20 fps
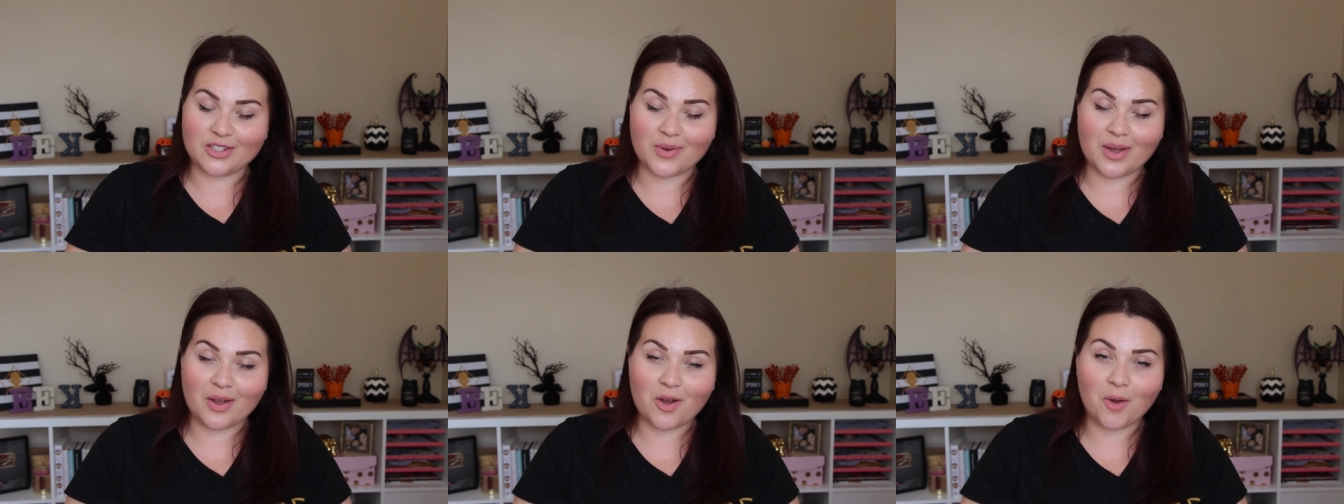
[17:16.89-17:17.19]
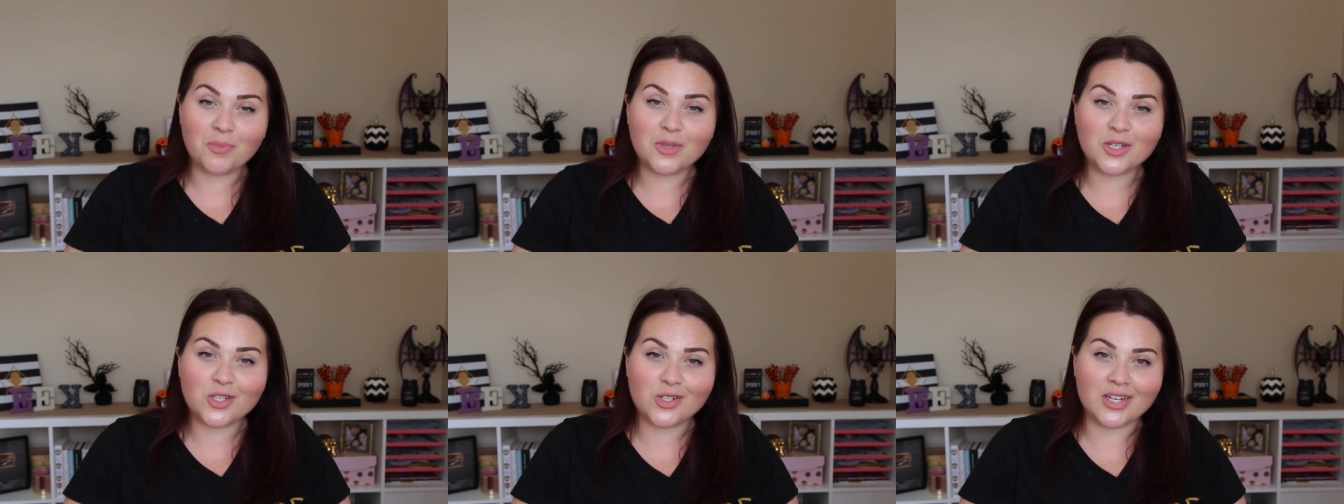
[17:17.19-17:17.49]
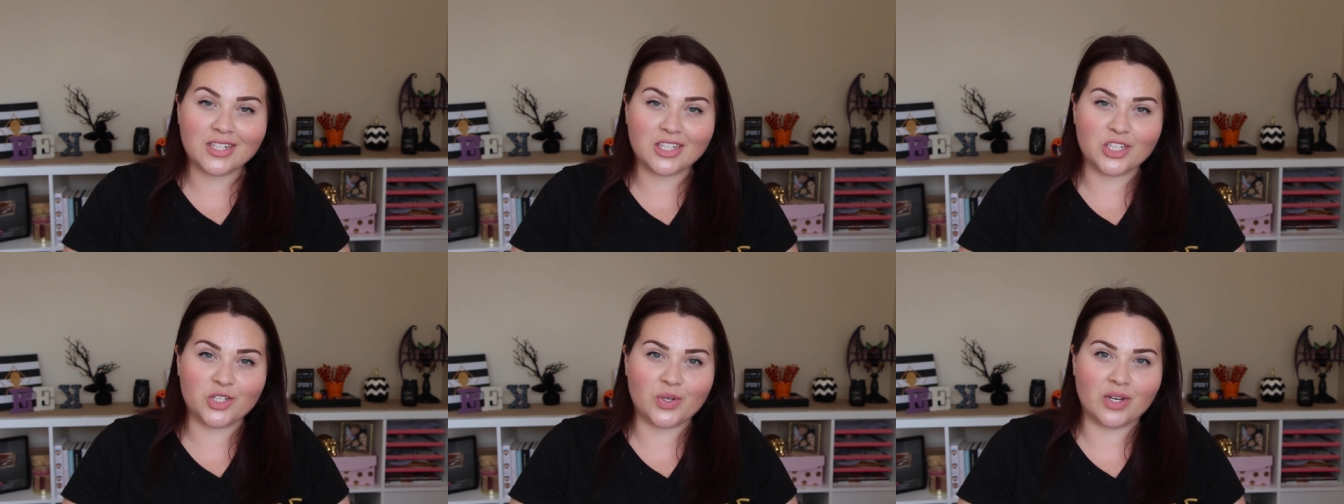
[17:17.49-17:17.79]
So I hope that
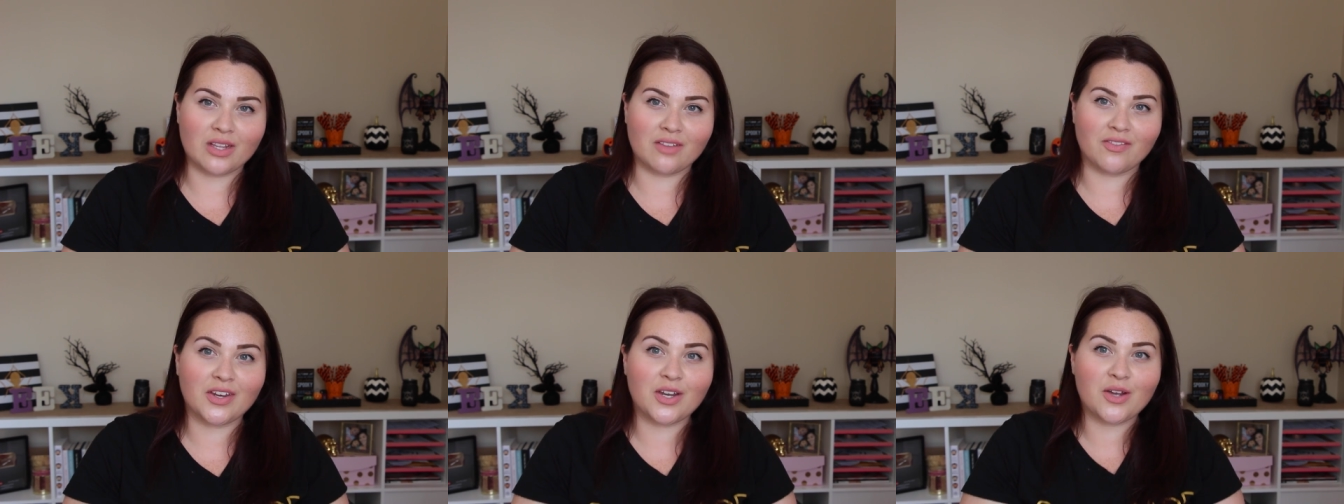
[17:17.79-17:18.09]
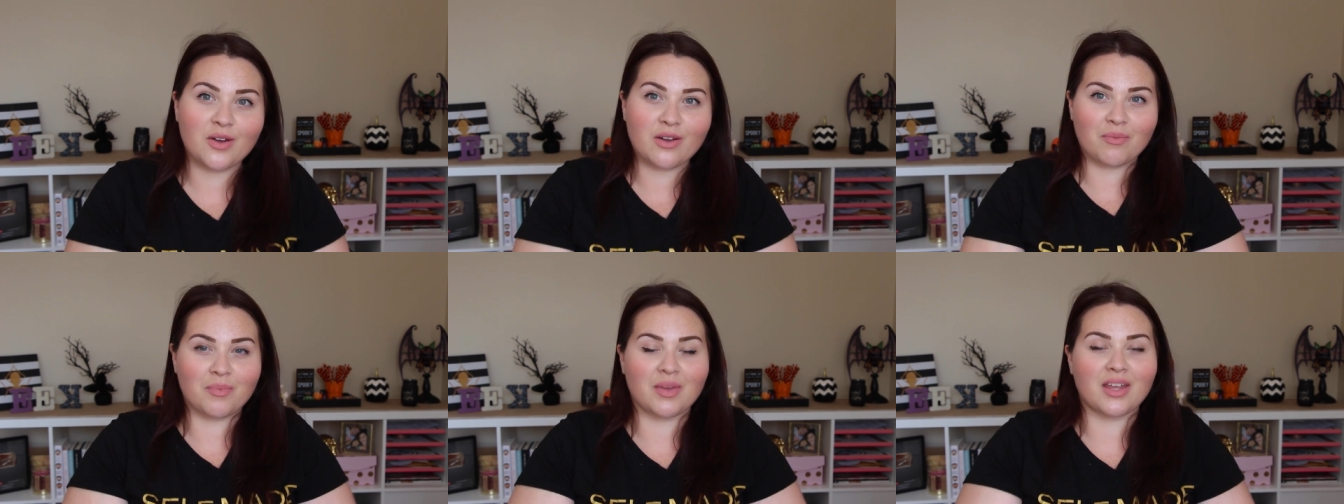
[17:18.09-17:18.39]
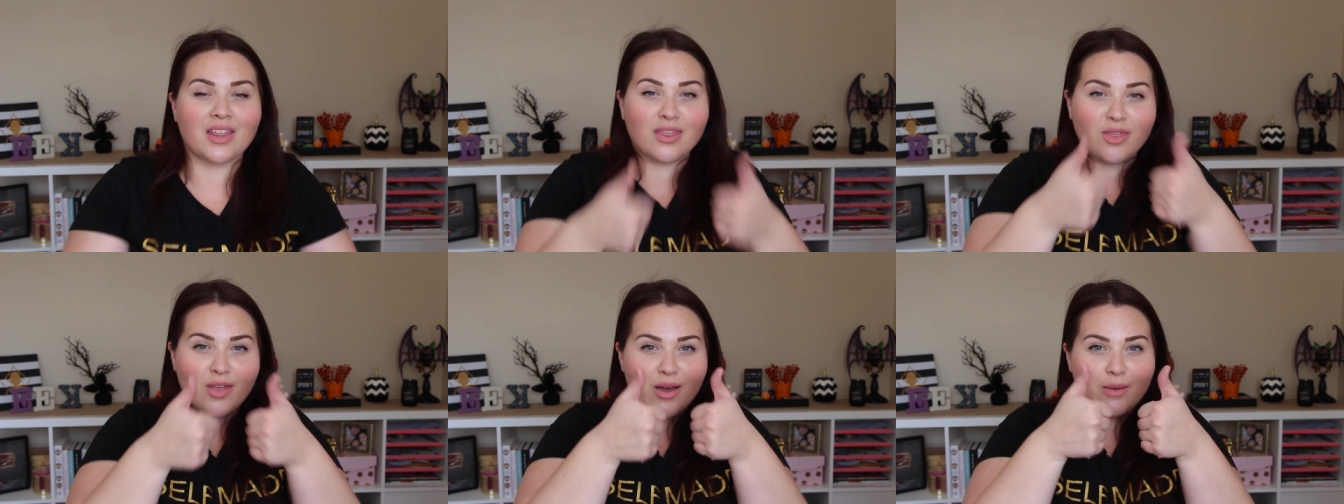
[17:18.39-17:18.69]
you guys enjoyed the video. Give me
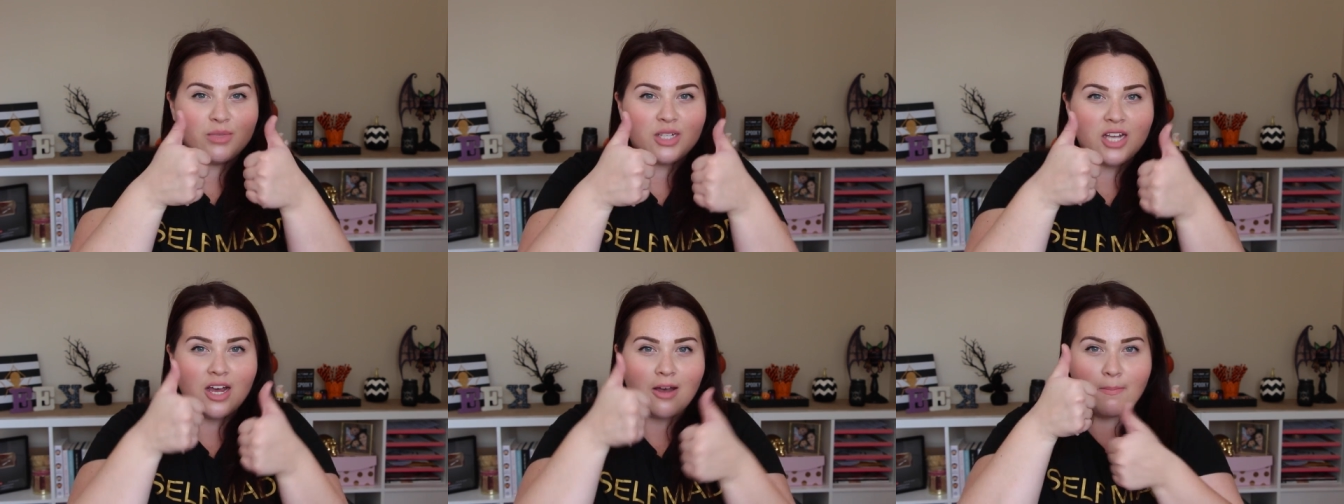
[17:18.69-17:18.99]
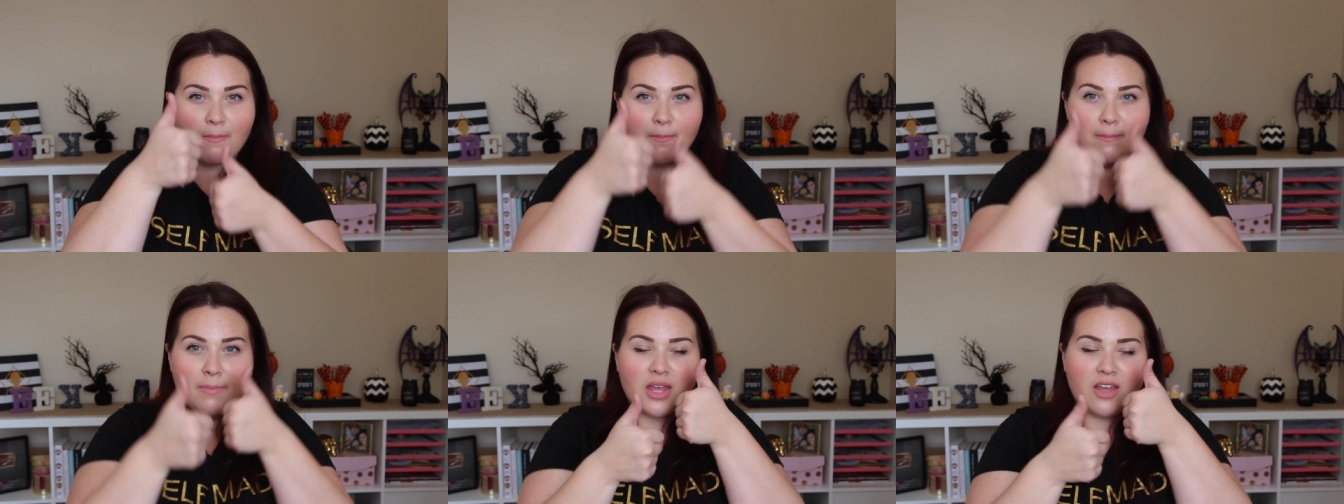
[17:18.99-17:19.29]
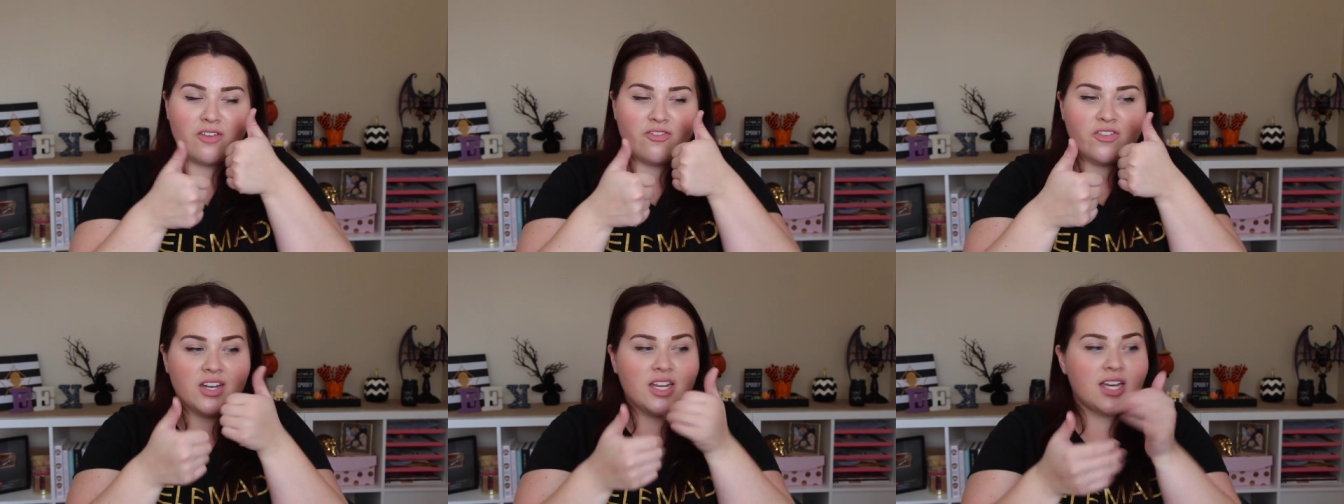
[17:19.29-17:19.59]
a thumbs up
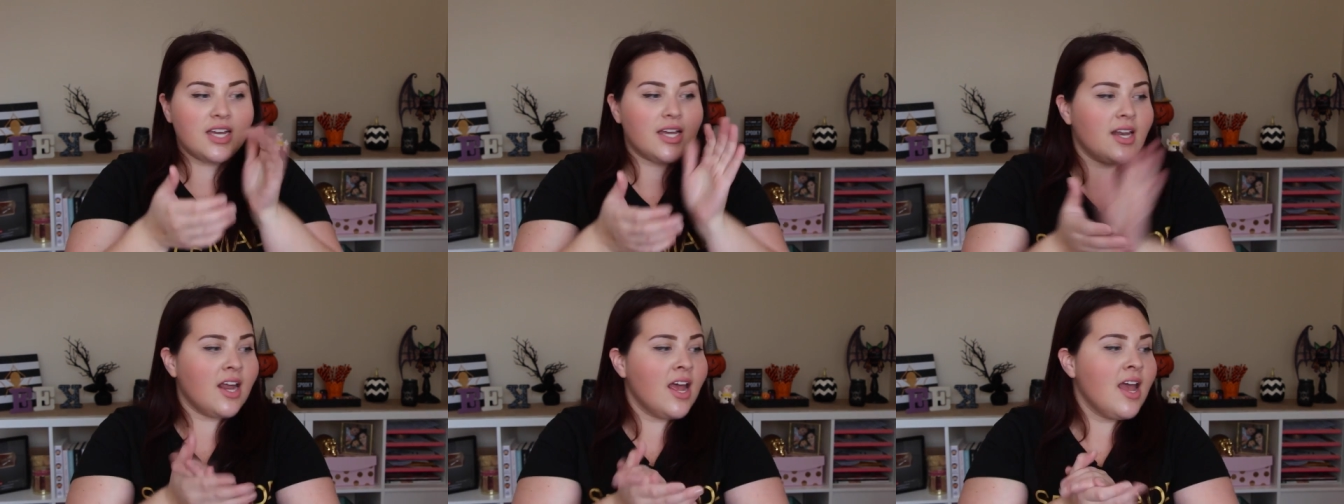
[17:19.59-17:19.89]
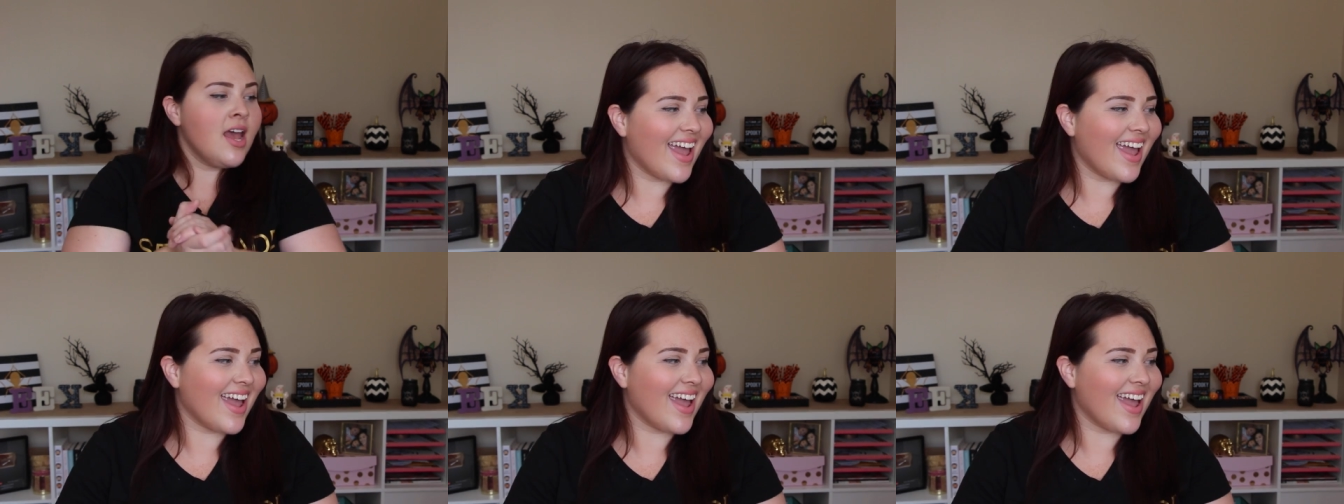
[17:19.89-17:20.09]
if you did.